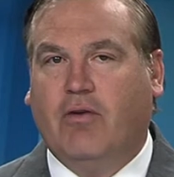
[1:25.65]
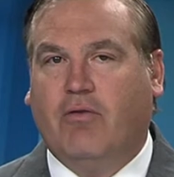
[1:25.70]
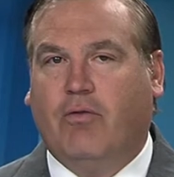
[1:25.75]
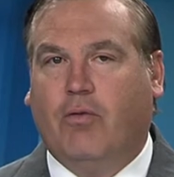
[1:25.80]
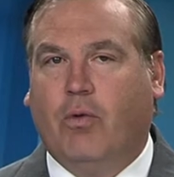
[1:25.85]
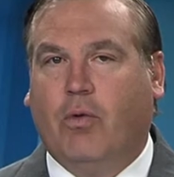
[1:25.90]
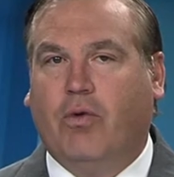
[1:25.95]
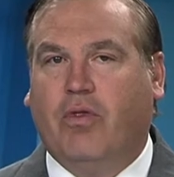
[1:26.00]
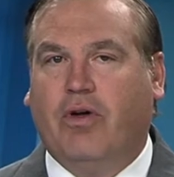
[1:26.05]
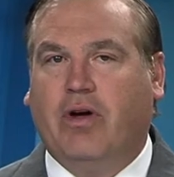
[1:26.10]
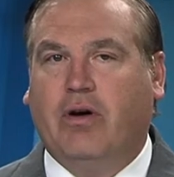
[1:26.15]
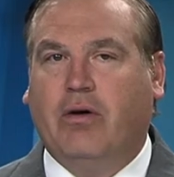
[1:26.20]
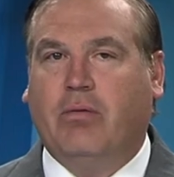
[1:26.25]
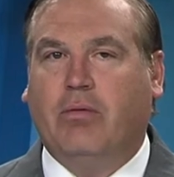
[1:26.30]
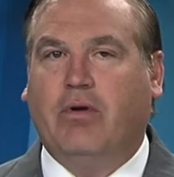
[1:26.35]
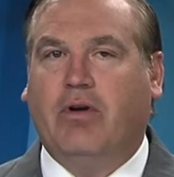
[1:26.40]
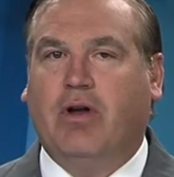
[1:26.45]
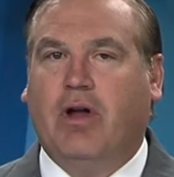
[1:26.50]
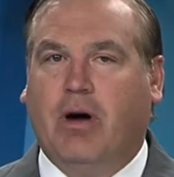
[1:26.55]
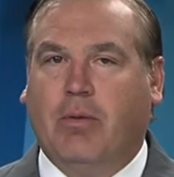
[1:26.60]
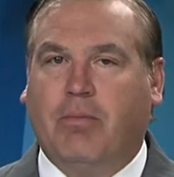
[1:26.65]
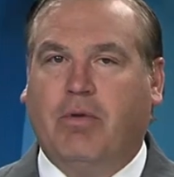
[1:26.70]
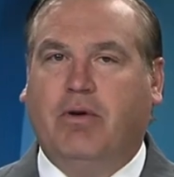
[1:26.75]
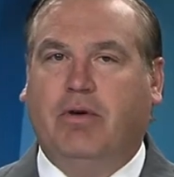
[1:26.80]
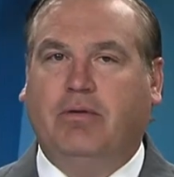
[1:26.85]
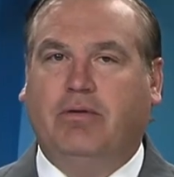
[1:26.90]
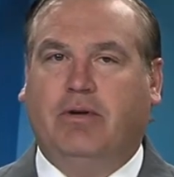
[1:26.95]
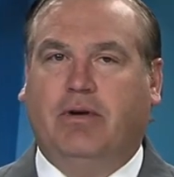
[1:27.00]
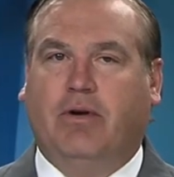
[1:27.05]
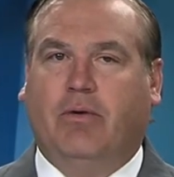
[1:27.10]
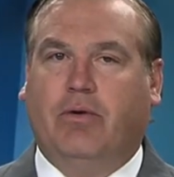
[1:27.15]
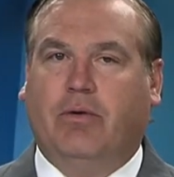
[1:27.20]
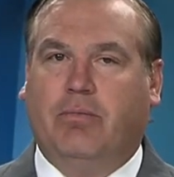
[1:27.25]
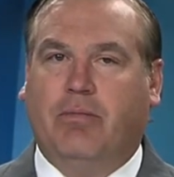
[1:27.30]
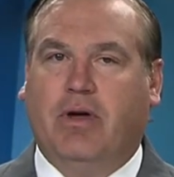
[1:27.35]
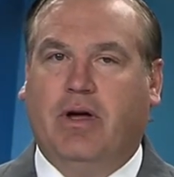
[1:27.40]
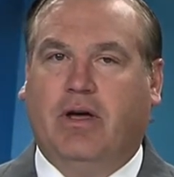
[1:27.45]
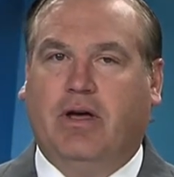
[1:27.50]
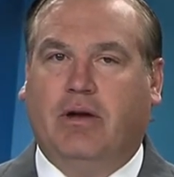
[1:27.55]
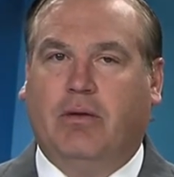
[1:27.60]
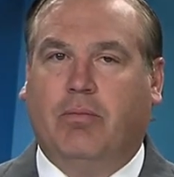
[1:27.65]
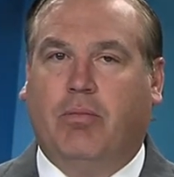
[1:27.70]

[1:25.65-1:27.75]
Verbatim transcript: For their number or to make an